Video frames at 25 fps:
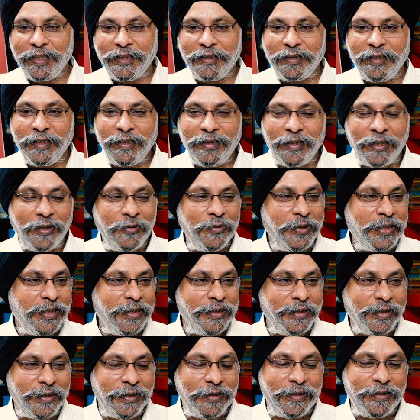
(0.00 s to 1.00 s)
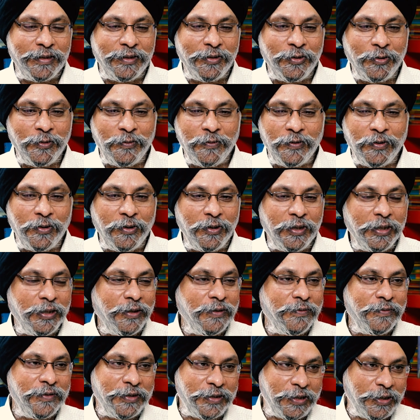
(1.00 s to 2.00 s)
occurring nowadays is the overhauling
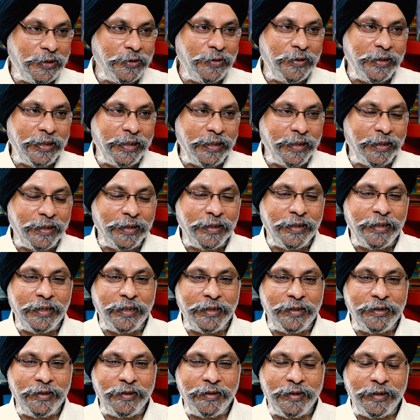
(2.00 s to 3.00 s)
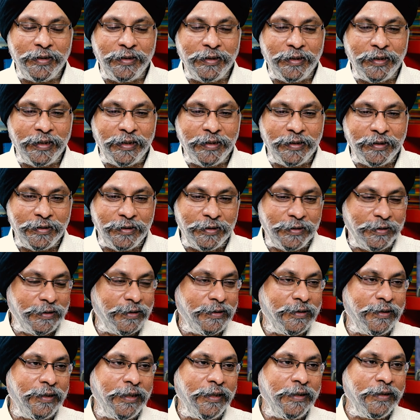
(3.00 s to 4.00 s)
of a security architecture, and the latest is
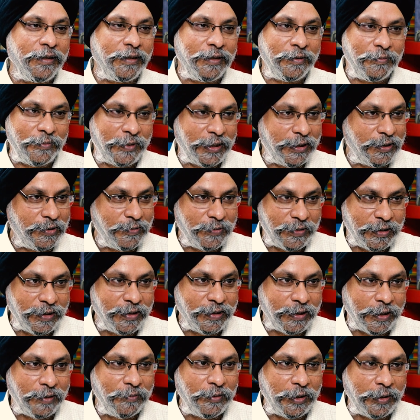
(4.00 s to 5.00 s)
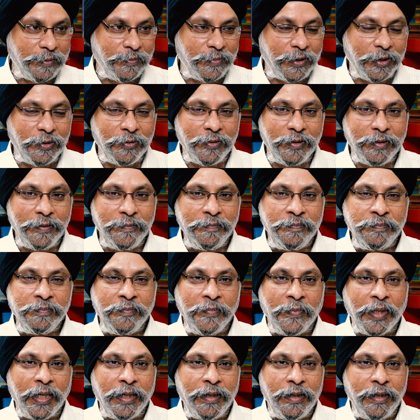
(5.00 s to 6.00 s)
the theatre commands, which is coming about.
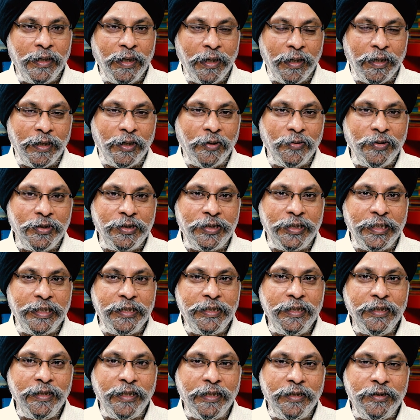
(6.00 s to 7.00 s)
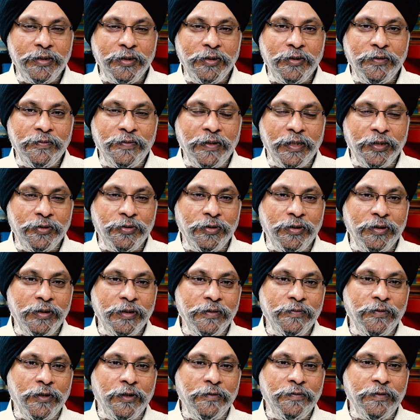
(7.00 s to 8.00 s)
Now, the changing nature of
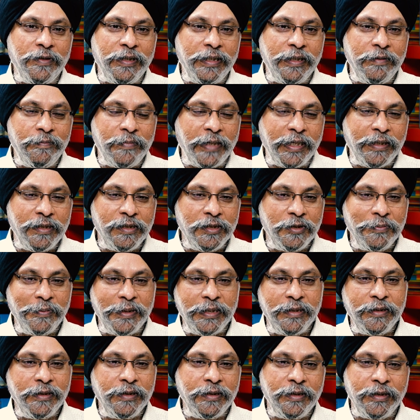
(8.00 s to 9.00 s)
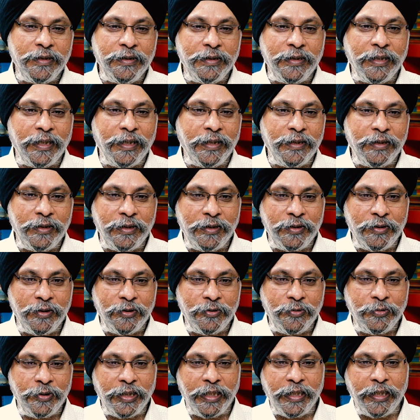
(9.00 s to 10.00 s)
electronic warfare and battle spaces is that
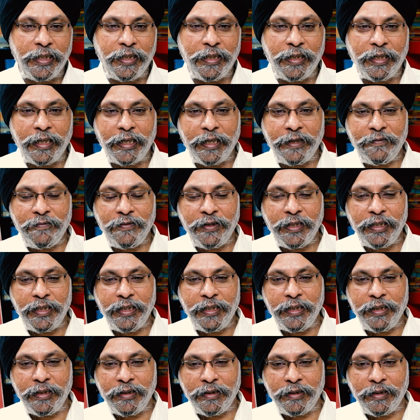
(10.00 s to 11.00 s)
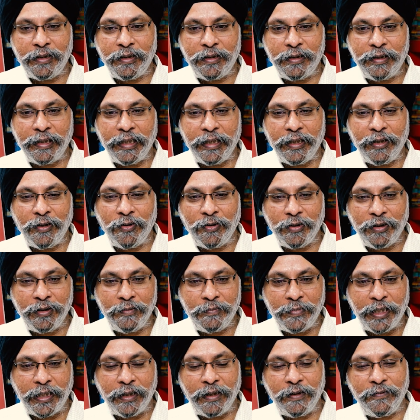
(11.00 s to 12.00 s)
today everything on the
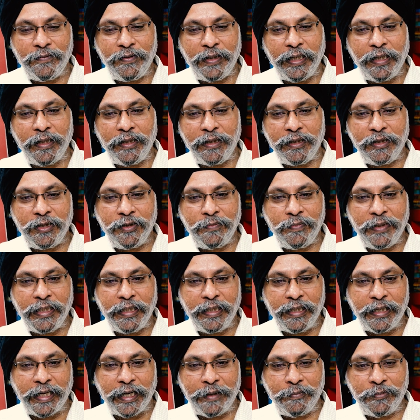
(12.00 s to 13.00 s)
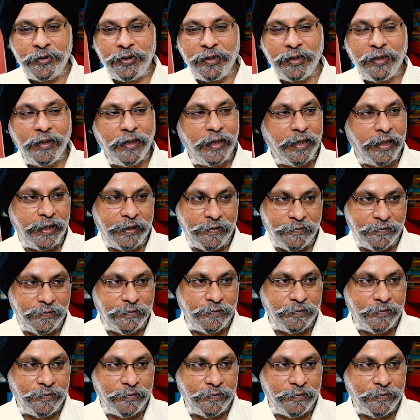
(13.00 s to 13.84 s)
battlefield is being captured live.